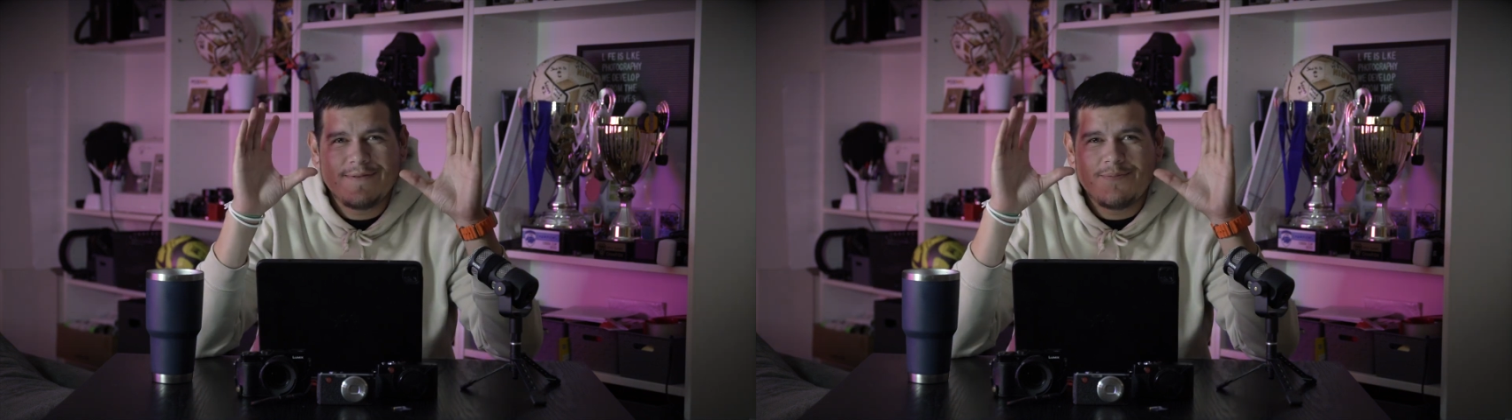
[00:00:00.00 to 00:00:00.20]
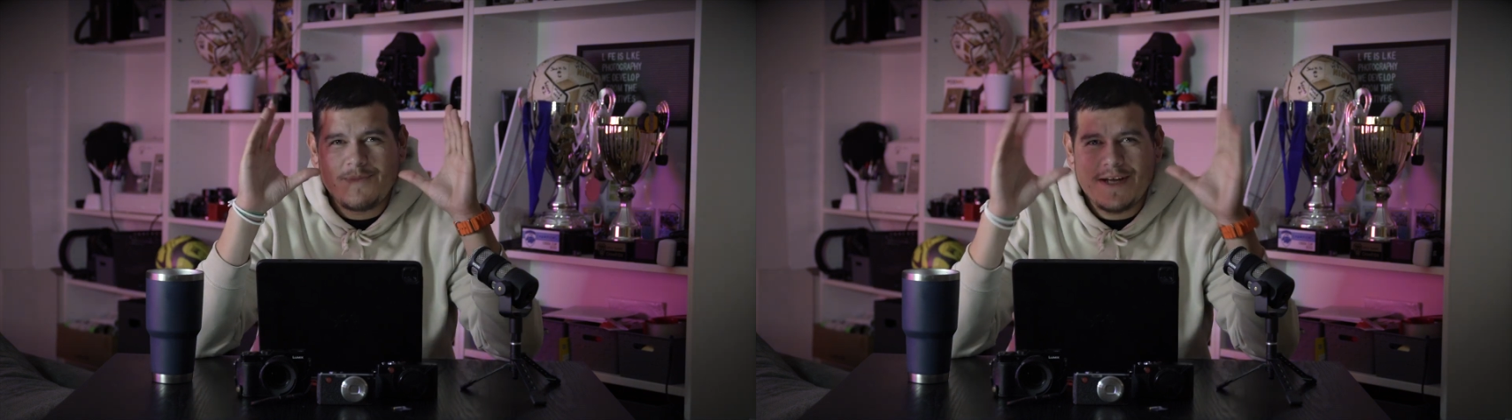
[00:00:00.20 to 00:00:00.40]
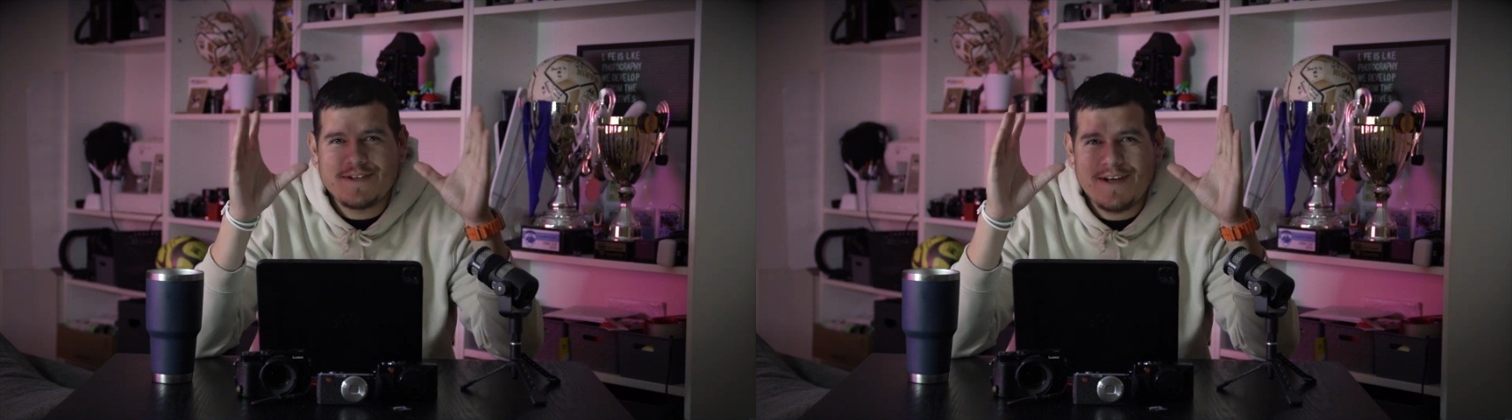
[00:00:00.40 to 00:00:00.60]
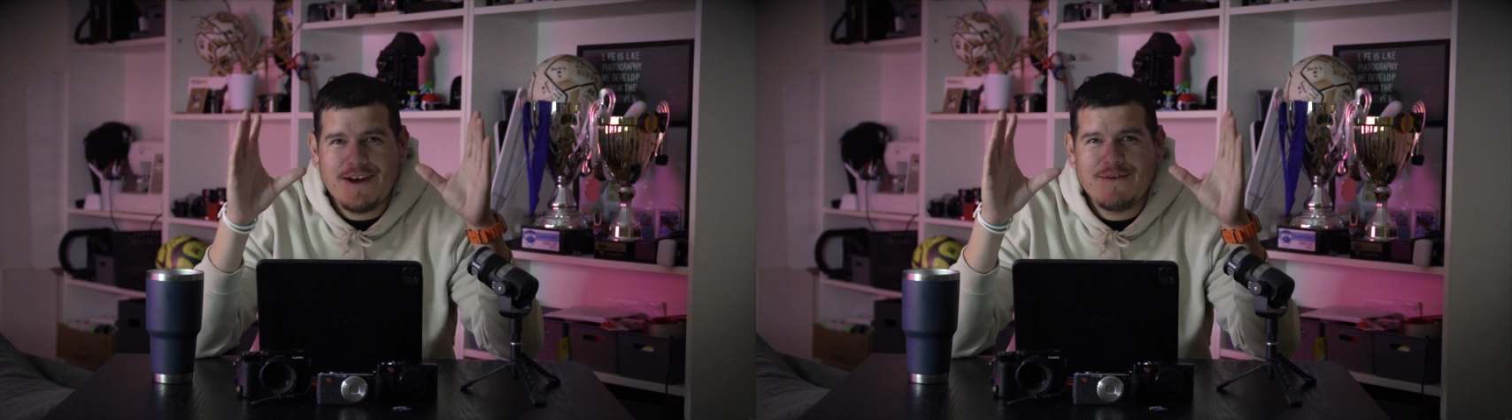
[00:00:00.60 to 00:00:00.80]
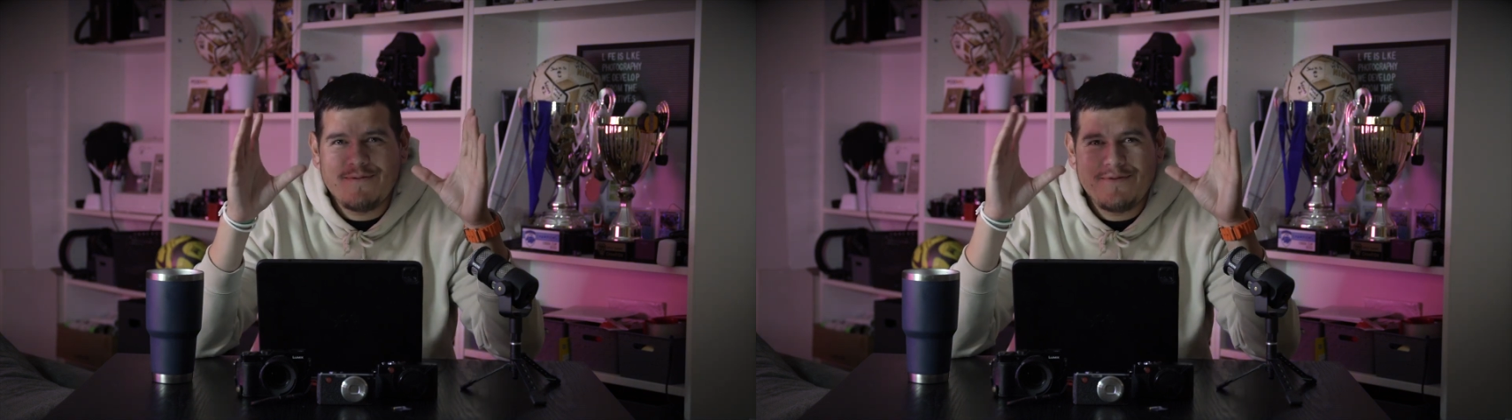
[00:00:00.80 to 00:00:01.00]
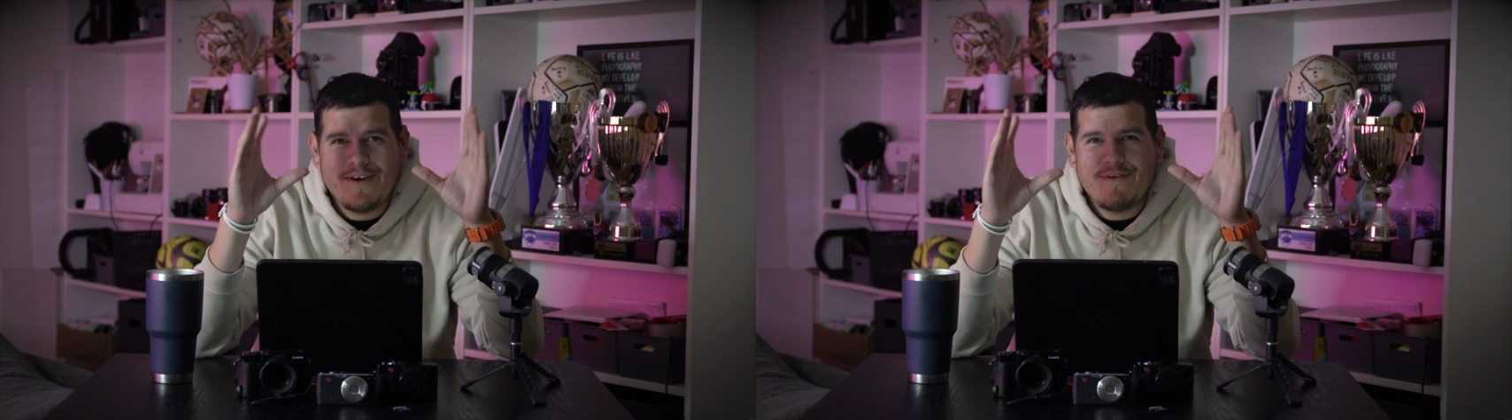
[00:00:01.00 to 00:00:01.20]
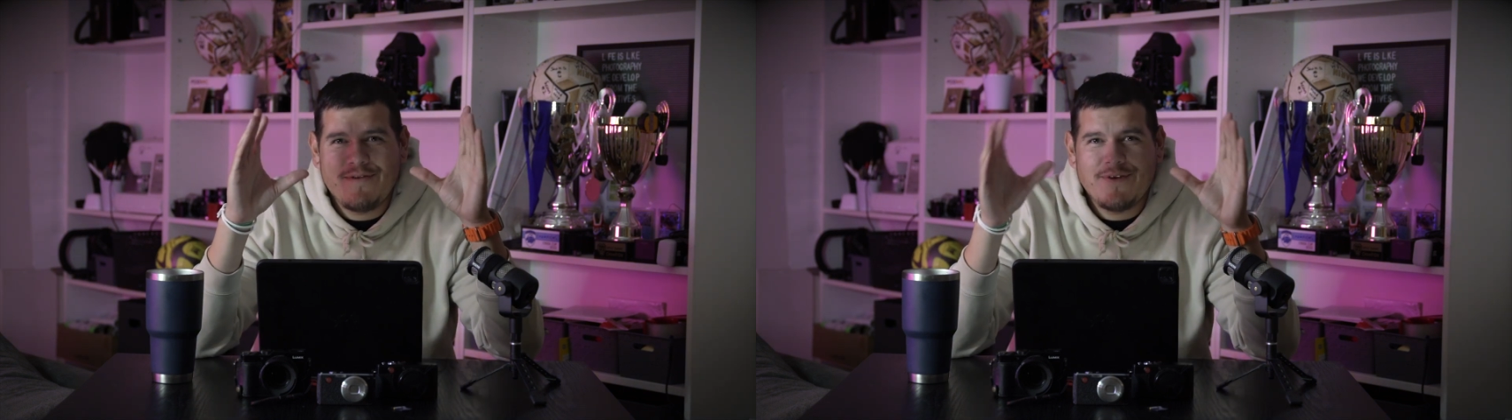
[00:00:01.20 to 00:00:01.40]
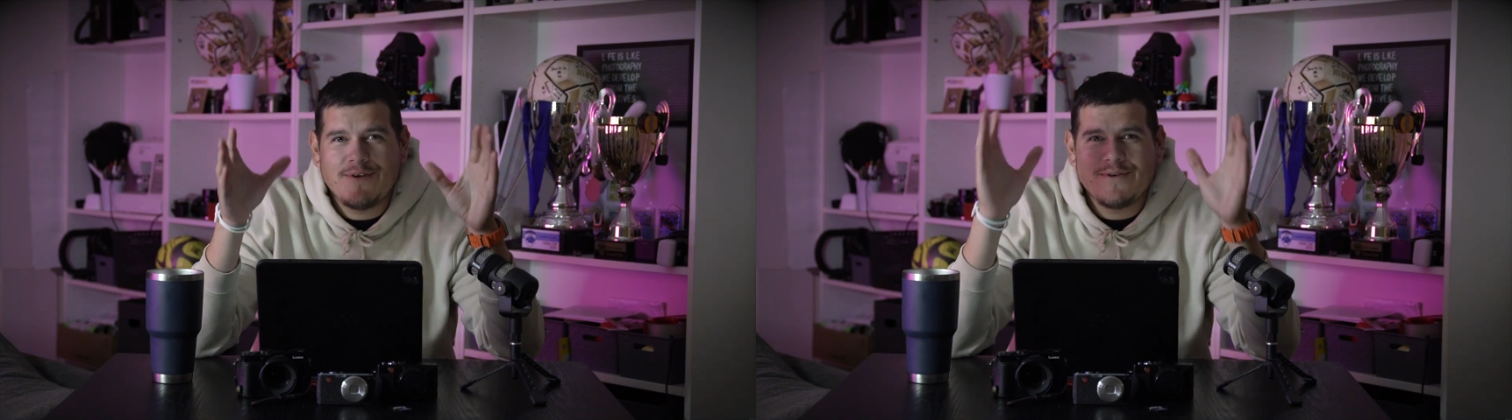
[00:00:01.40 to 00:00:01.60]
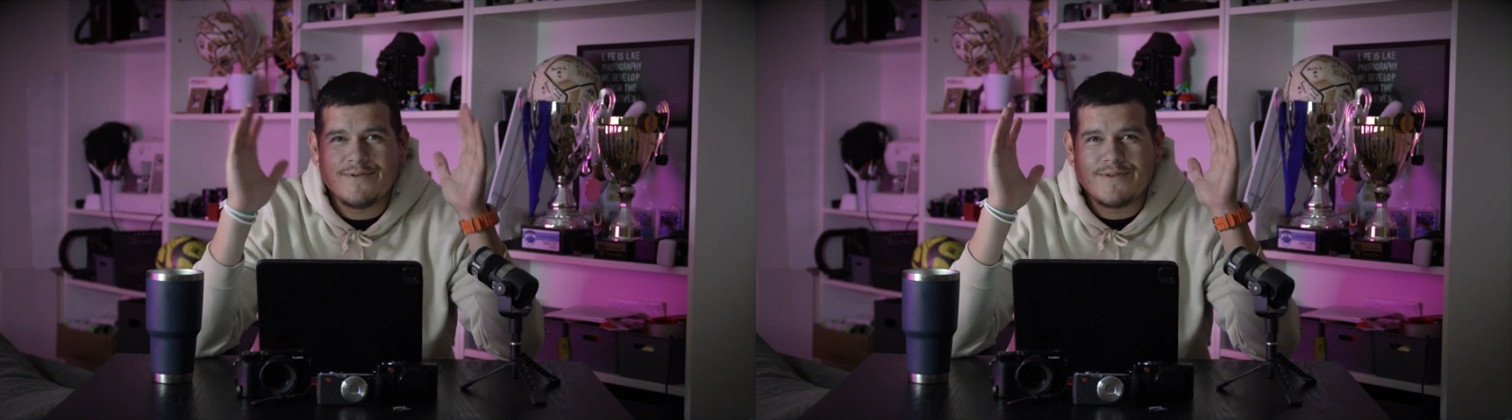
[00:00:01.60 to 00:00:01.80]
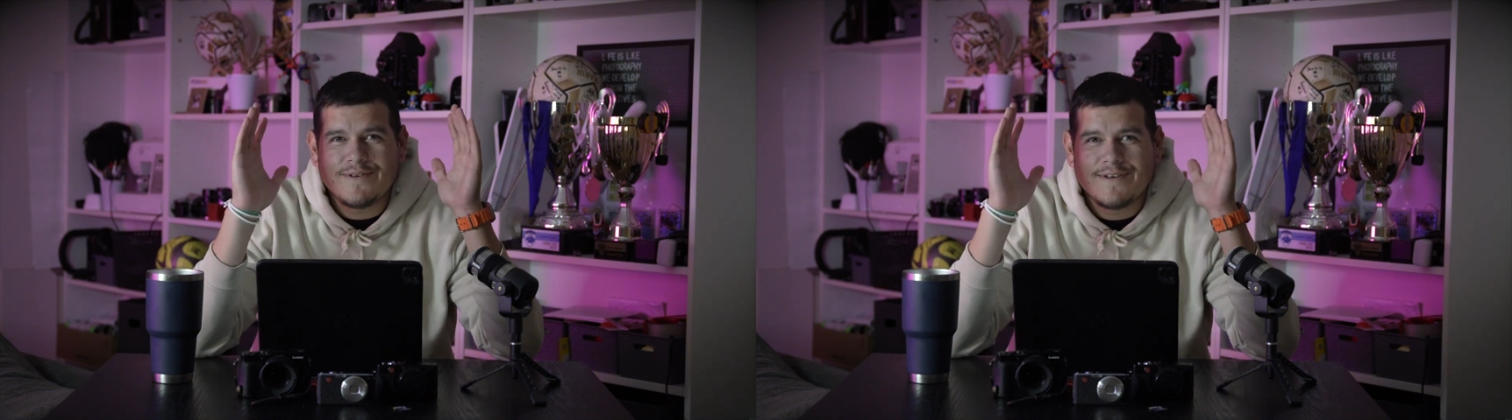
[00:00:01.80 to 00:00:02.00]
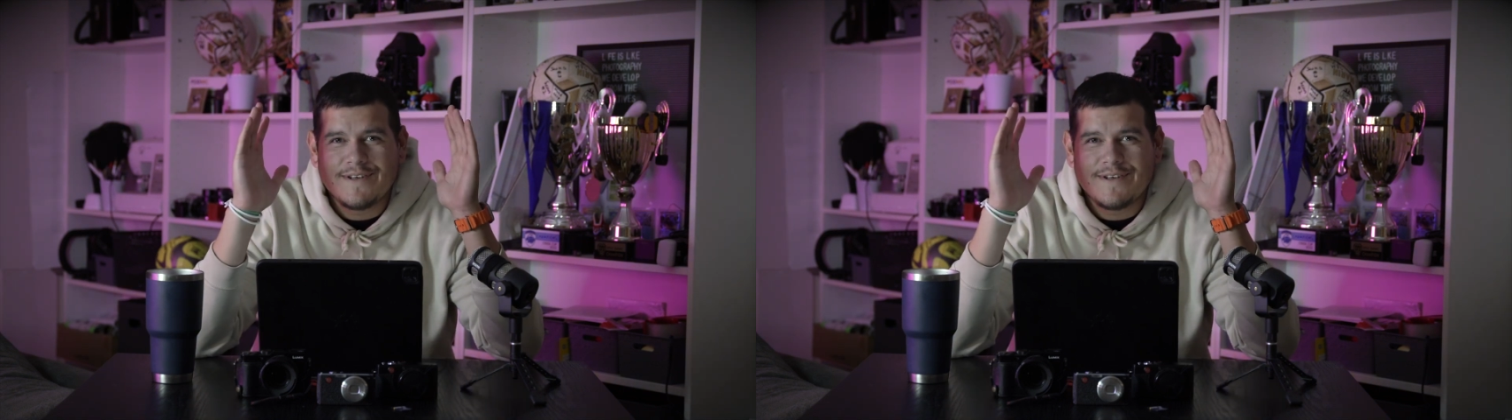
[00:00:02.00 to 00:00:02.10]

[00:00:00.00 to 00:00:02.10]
my top favorite photos